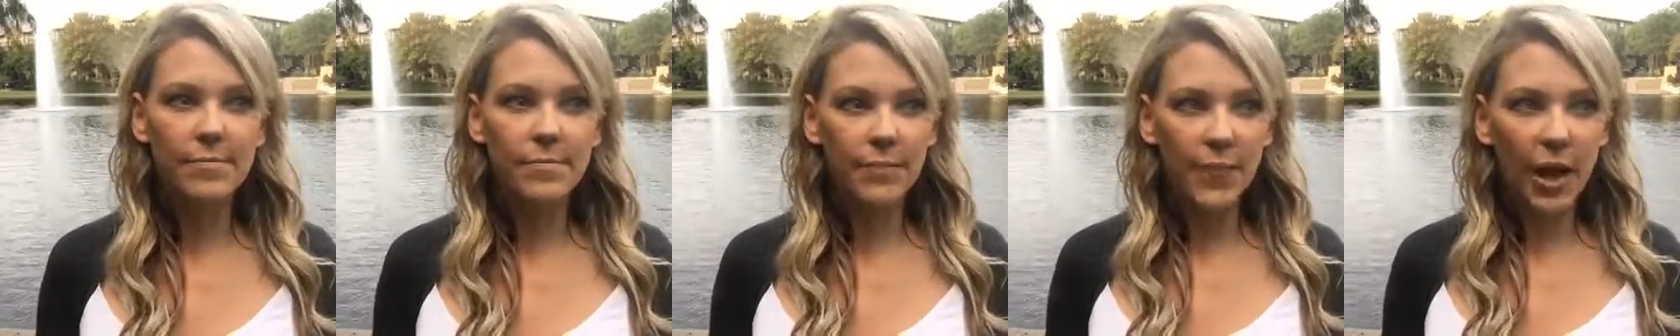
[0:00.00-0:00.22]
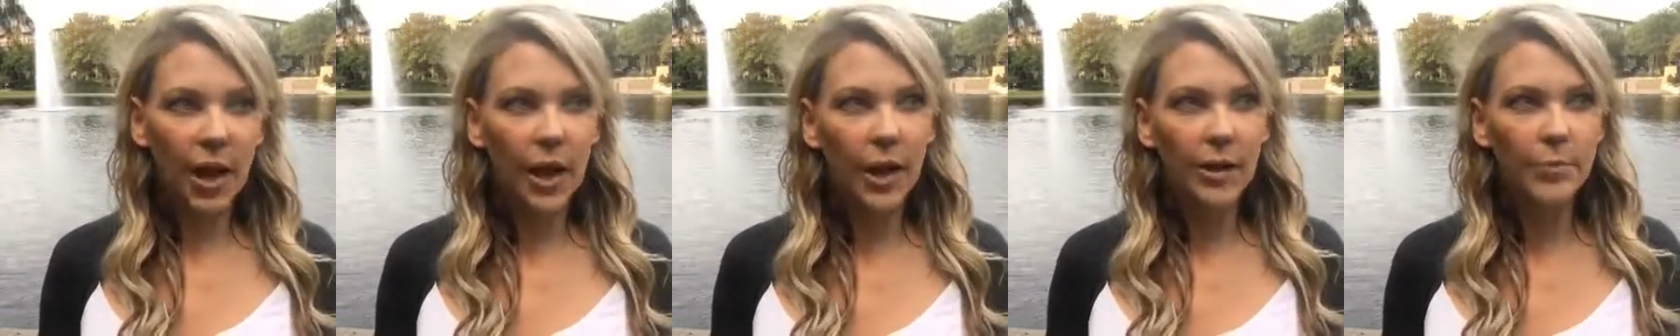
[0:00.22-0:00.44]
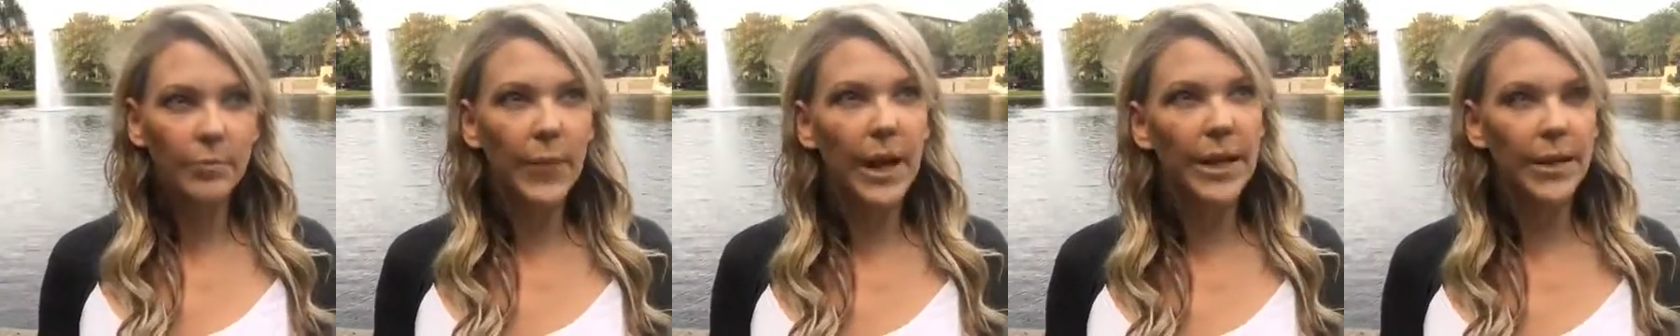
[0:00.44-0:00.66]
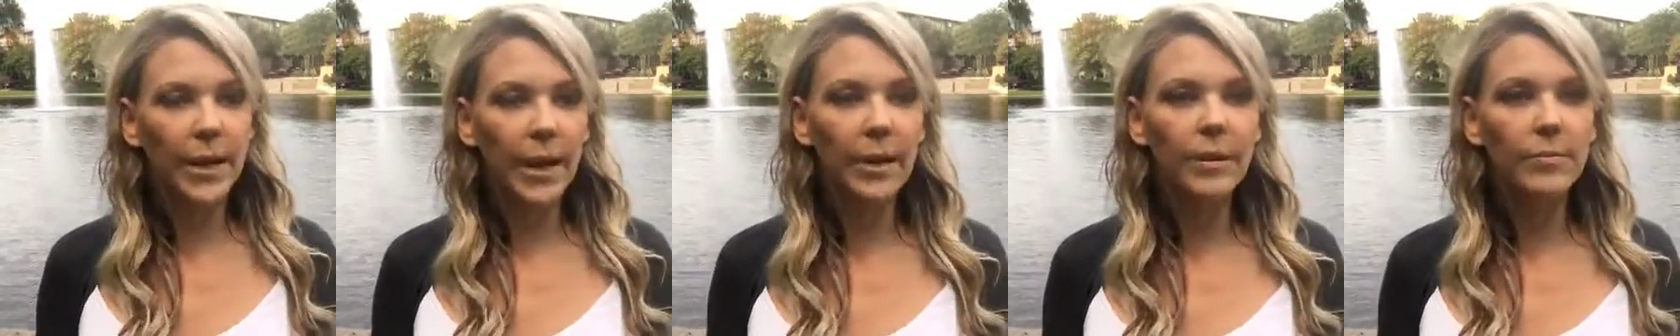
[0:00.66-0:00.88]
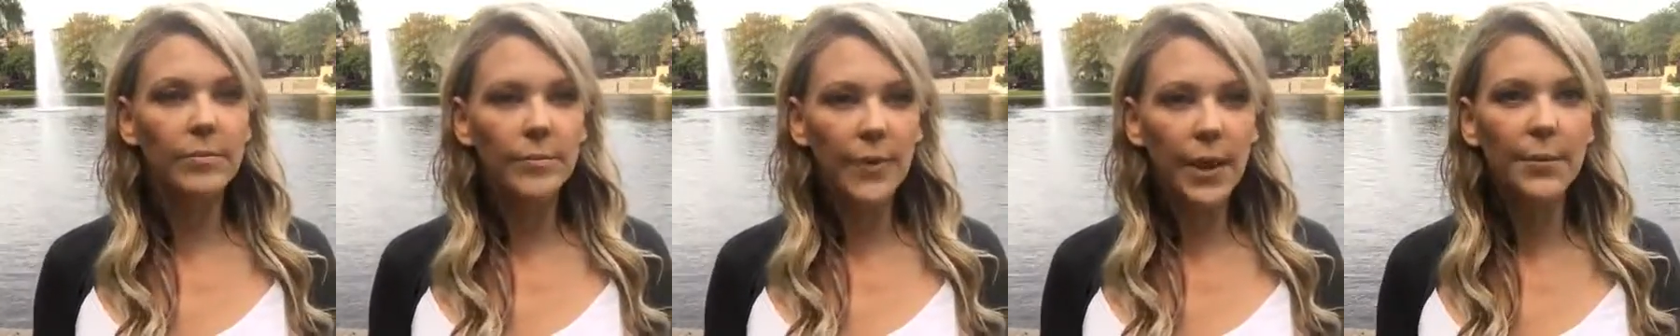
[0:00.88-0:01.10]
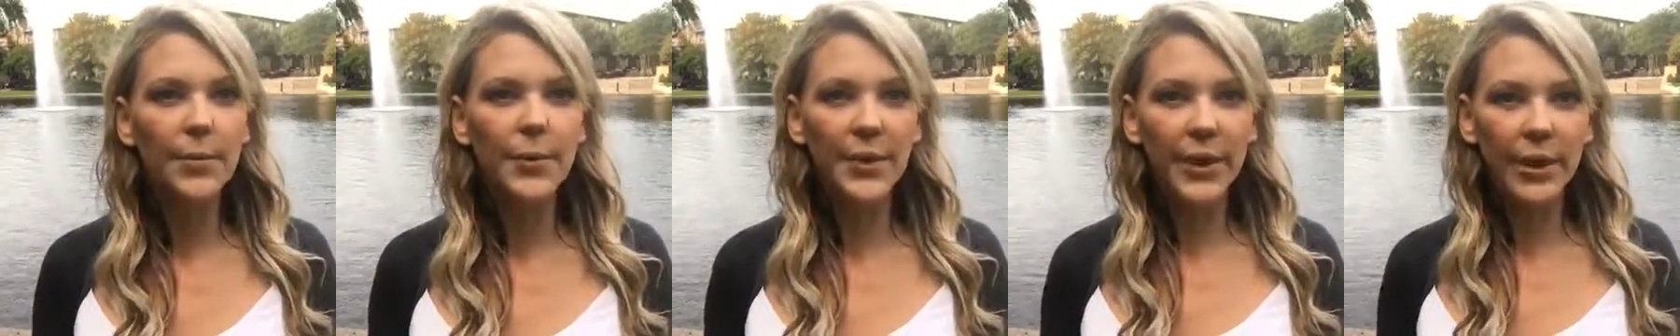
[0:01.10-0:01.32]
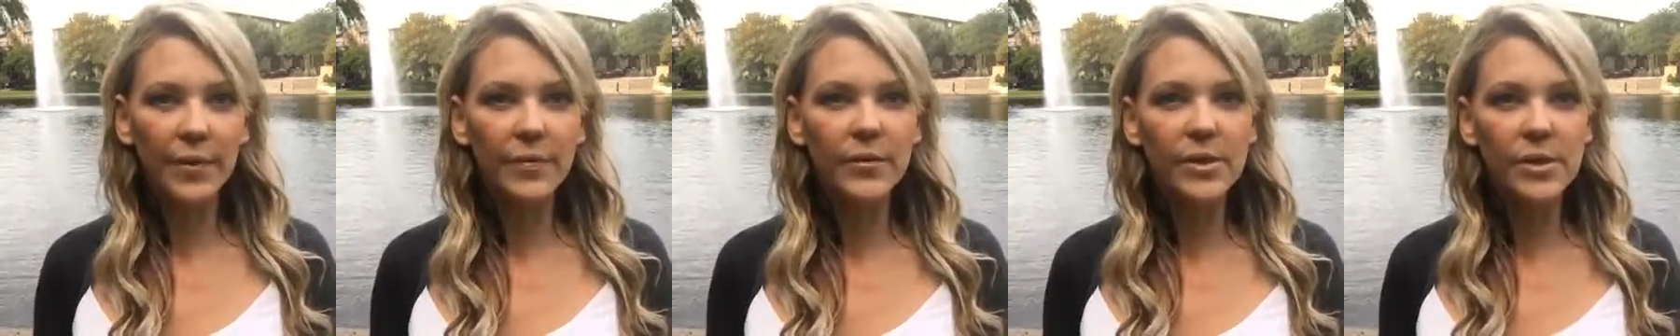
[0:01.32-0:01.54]
on Monday, I
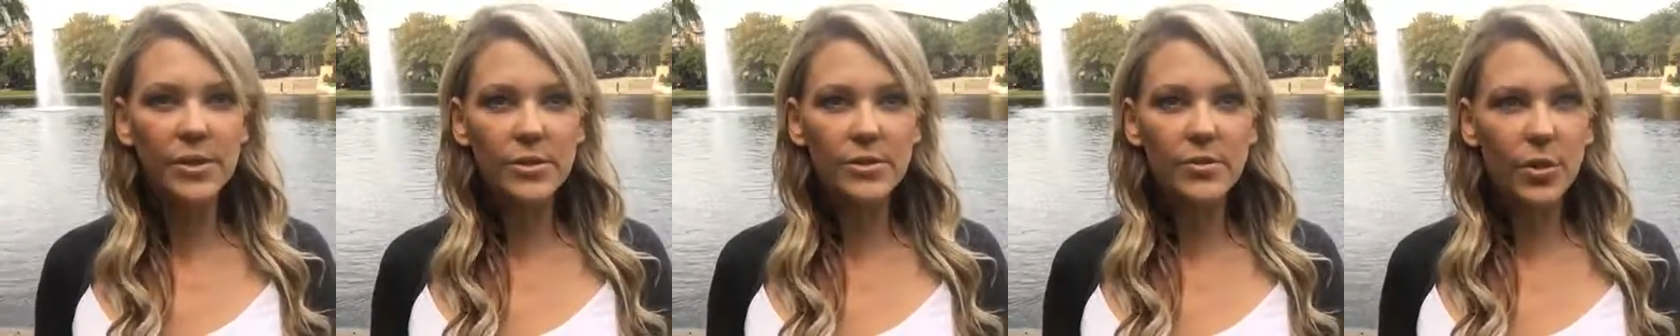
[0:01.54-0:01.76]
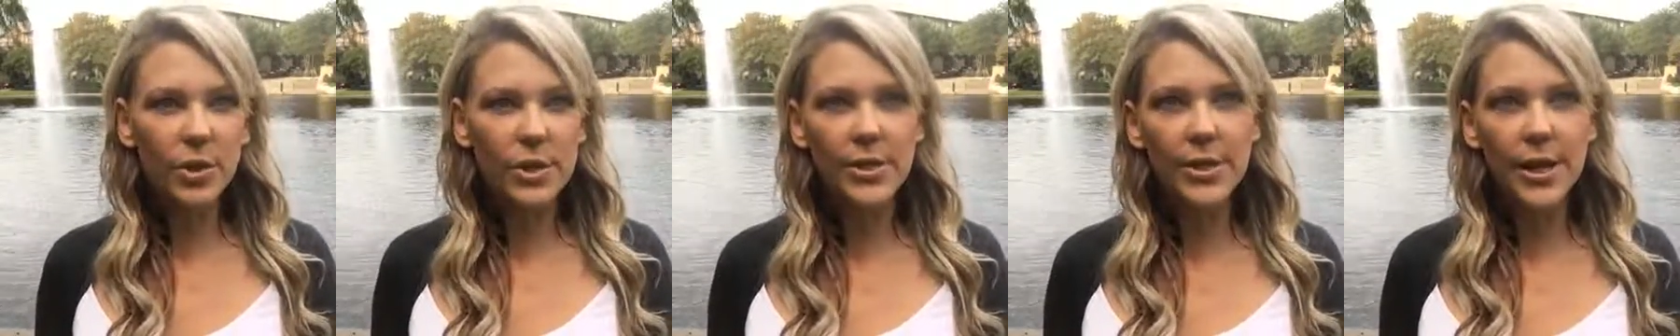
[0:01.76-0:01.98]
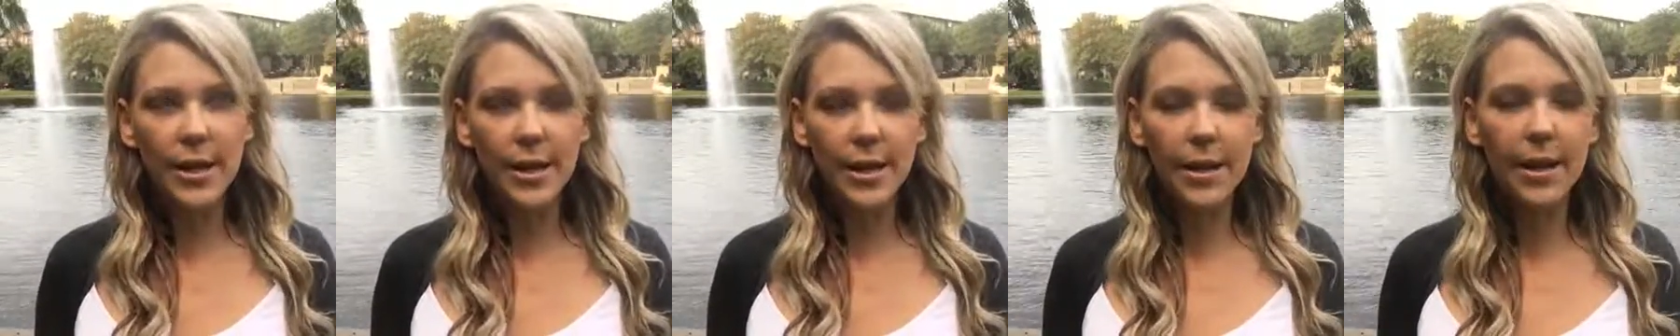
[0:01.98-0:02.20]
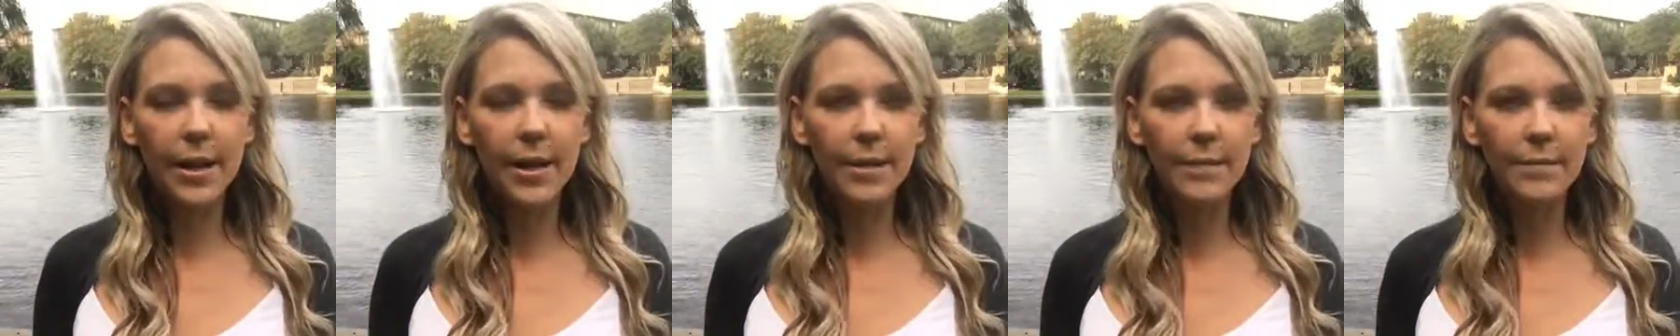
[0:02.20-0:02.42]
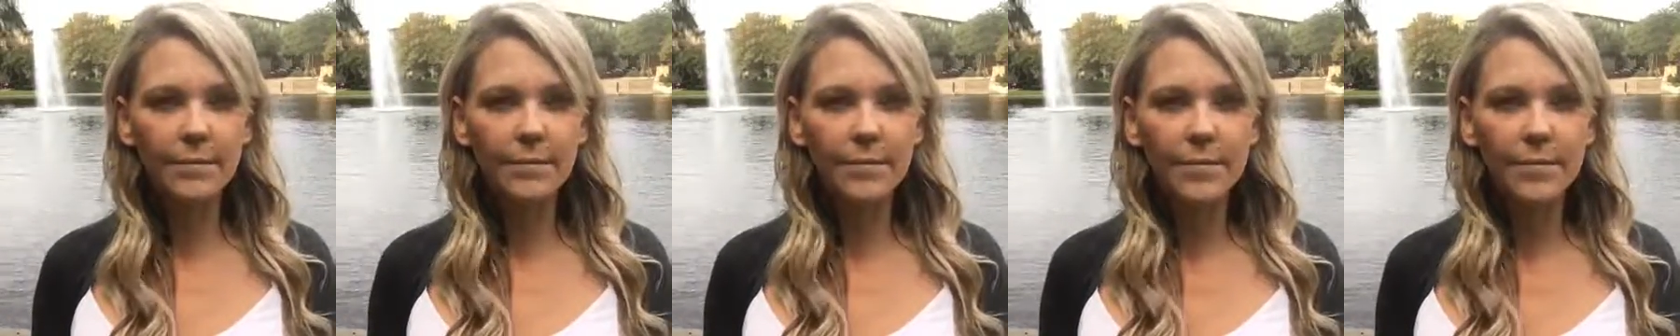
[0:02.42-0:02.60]
believe, or Sunday night.